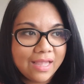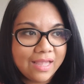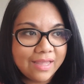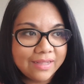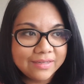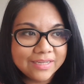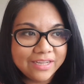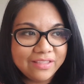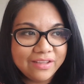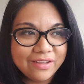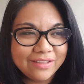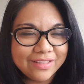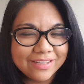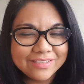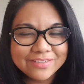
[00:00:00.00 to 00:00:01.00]
And I
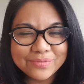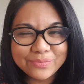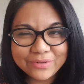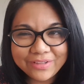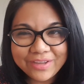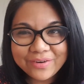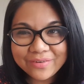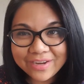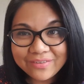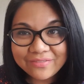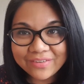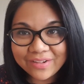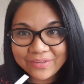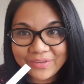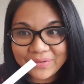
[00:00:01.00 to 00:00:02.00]
think that's a really great
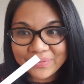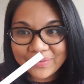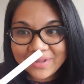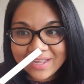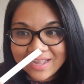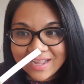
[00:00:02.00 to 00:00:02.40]
value.